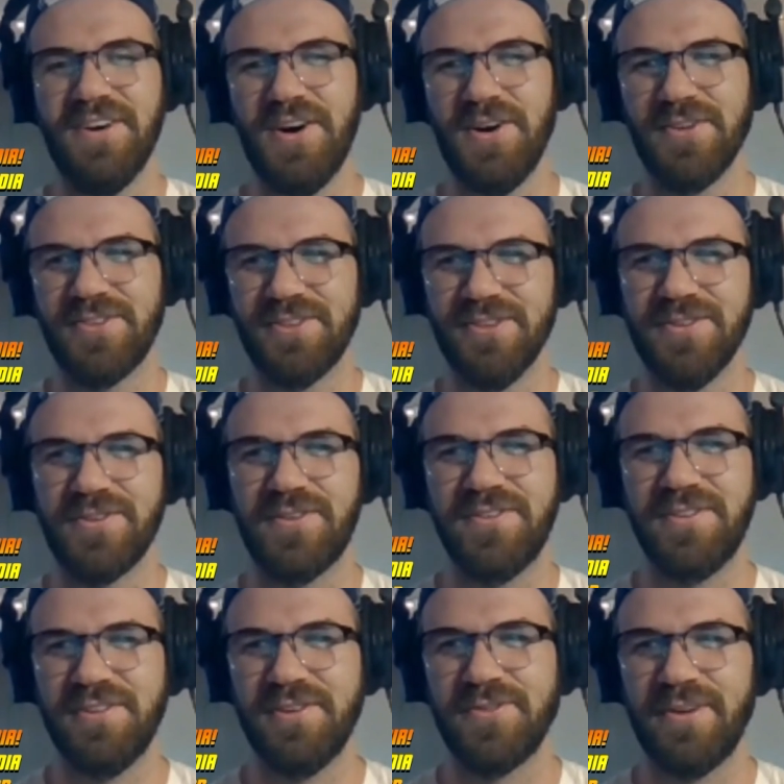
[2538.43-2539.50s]
Also
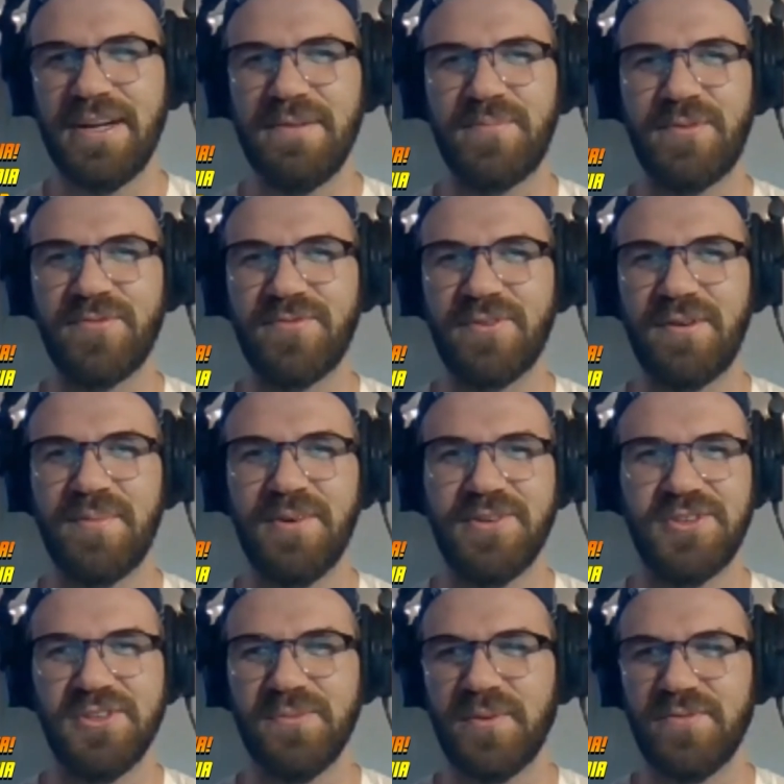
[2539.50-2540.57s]
great performer,
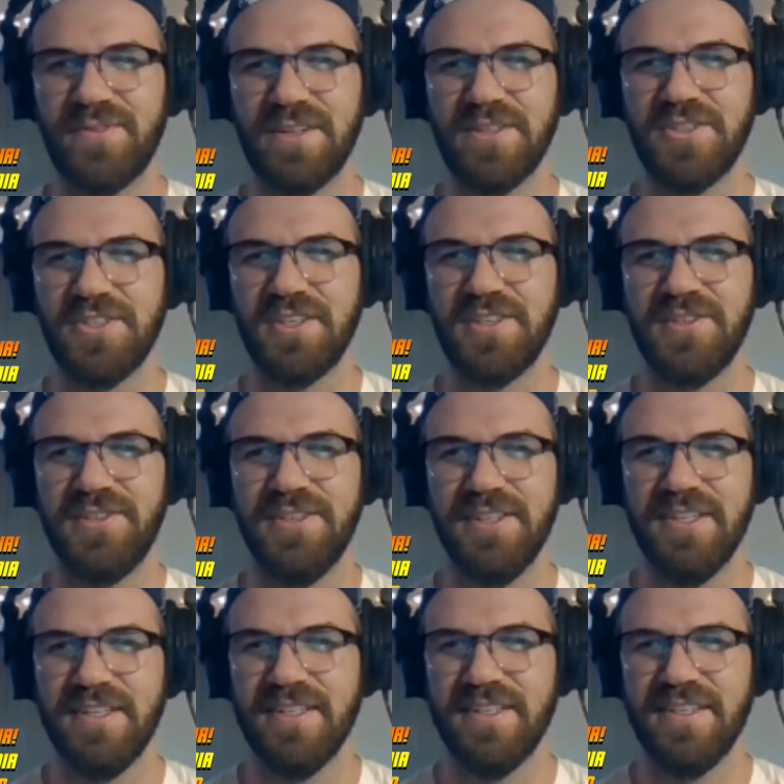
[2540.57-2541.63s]
super fun show.
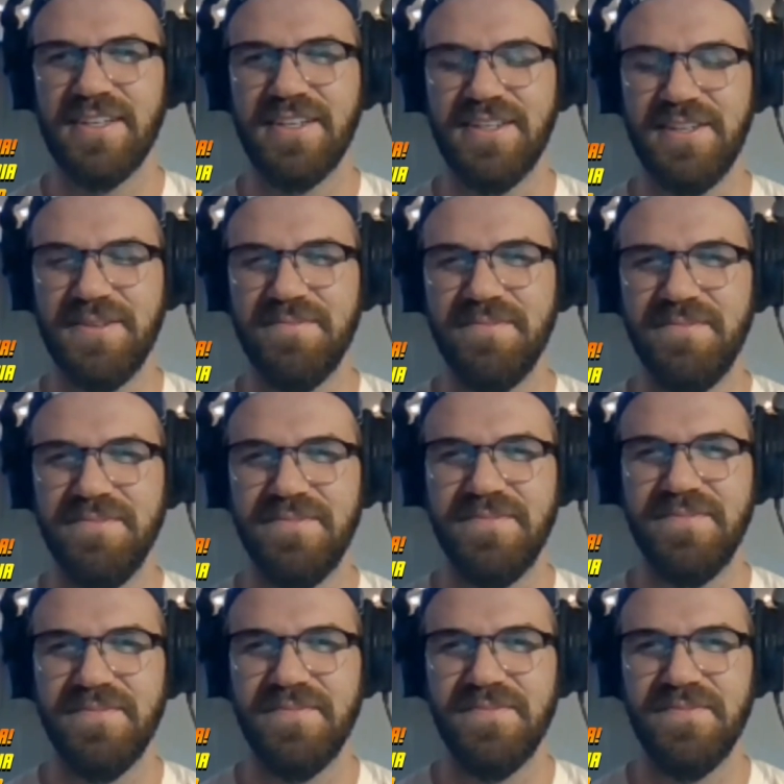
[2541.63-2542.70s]
Um,
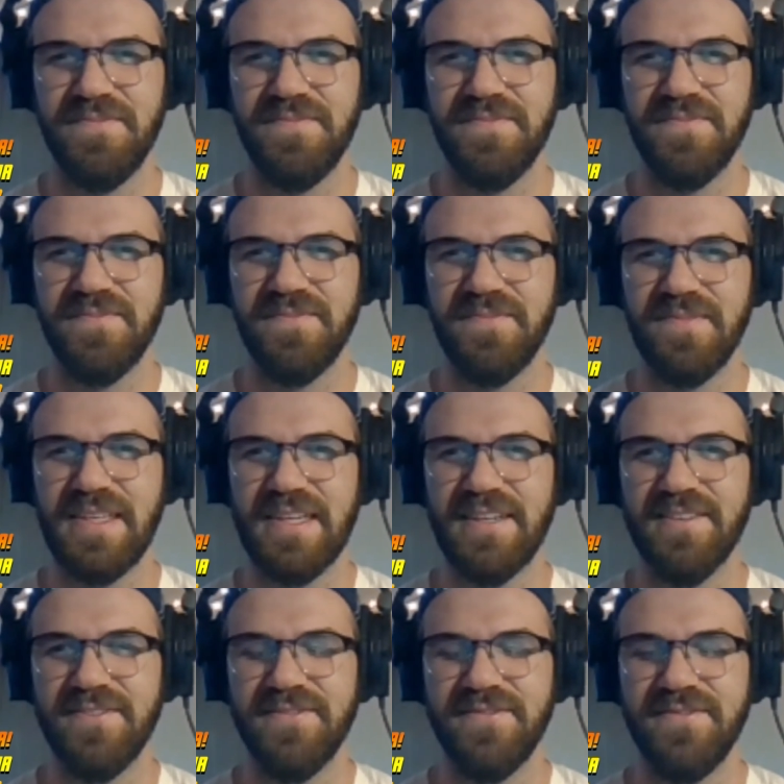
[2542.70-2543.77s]
yeah.